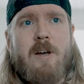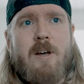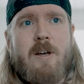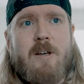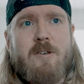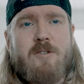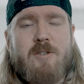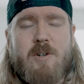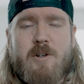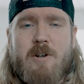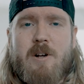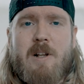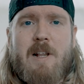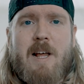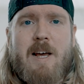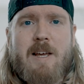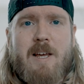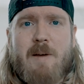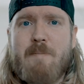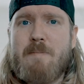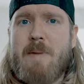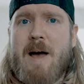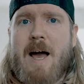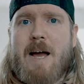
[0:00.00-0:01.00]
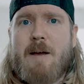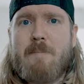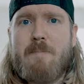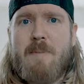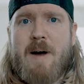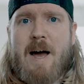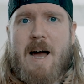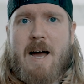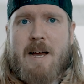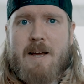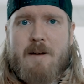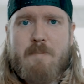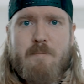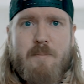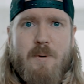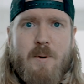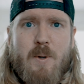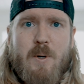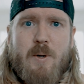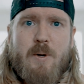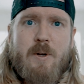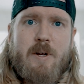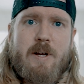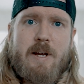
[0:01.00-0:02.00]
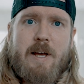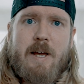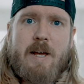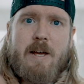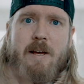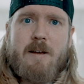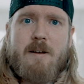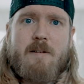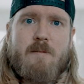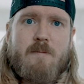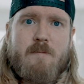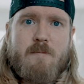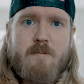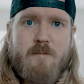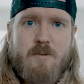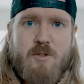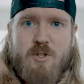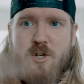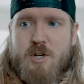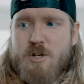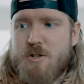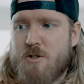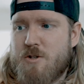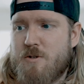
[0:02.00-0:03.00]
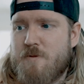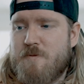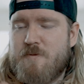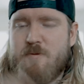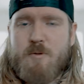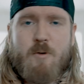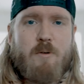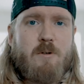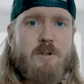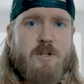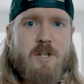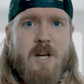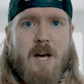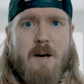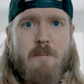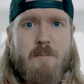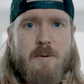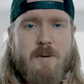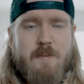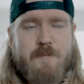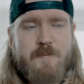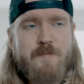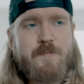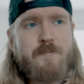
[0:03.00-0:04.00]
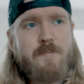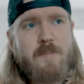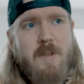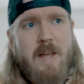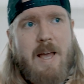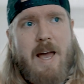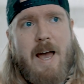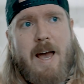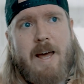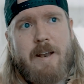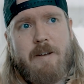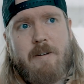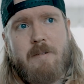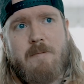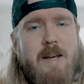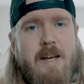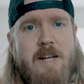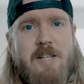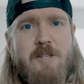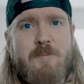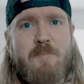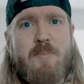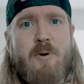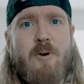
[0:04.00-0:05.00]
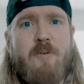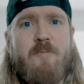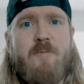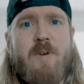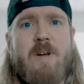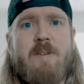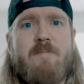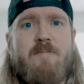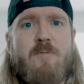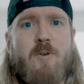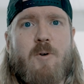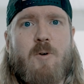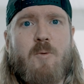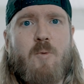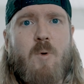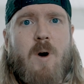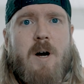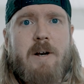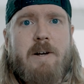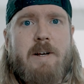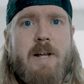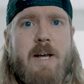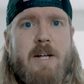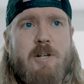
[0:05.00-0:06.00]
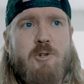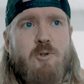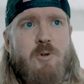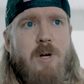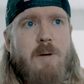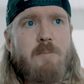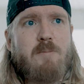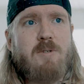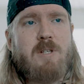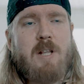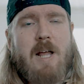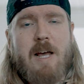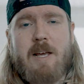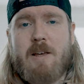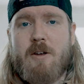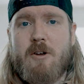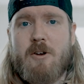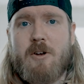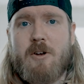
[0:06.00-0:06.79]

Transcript: sort of like a backpack, but it just folds up. And it's perfect for one-day trips. Like, you're